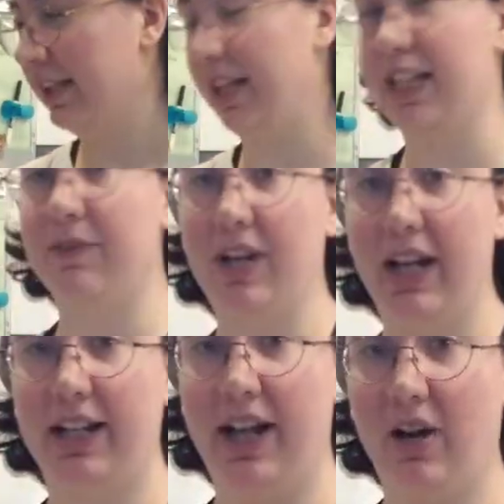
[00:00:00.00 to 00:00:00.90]
Thanks for
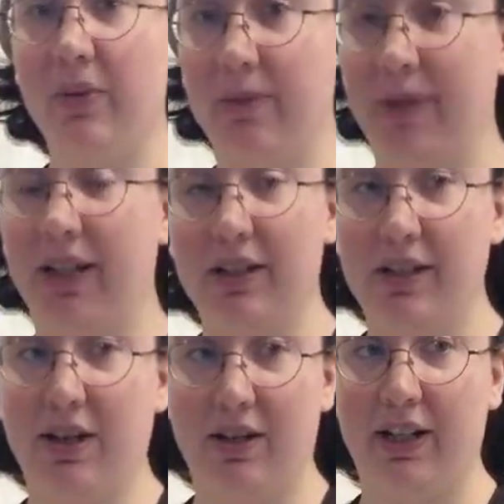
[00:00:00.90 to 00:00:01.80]
hanging out with me.
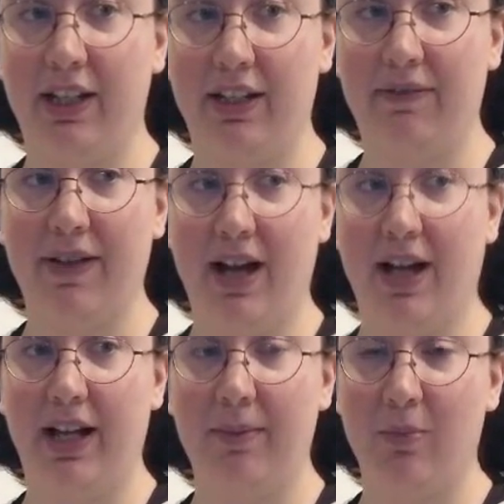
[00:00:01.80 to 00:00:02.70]
Sorry if
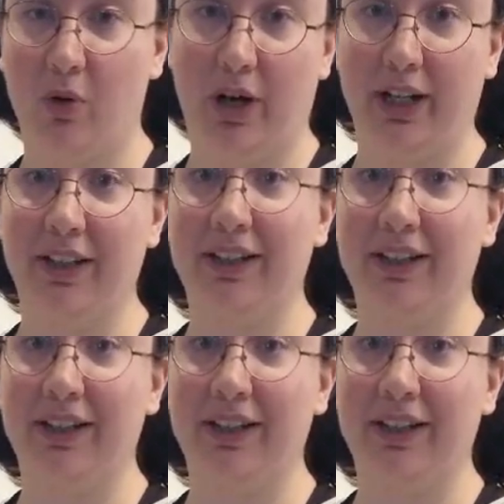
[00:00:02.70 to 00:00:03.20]
I'm boring.